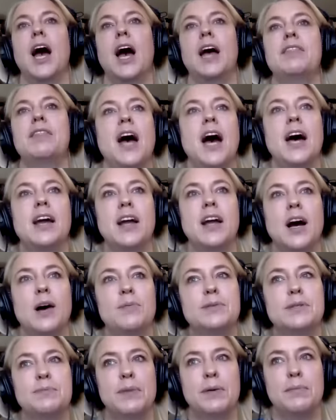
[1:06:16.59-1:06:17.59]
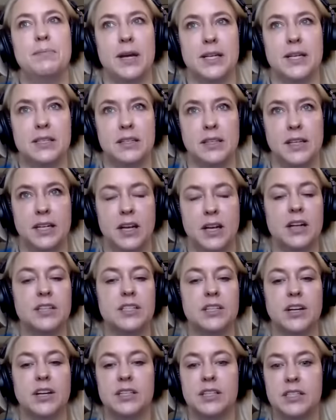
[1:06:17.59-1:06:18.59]
And that helps me mentally not
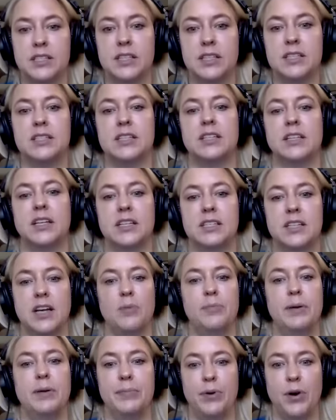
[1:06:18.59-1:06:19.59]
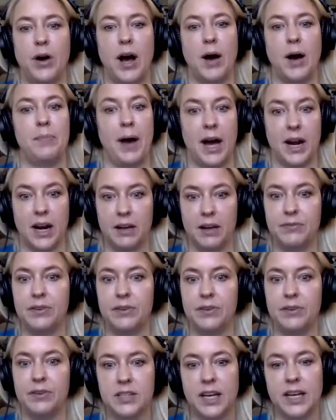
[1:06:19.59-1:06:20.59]
to consistently tell people how bad I
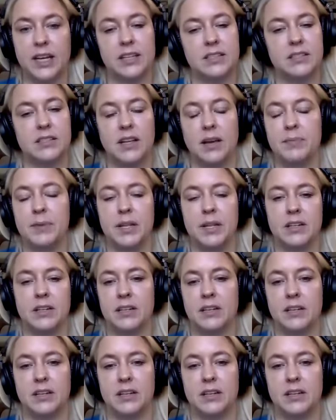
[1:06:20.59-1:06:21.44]
feel all day. Cause I mean,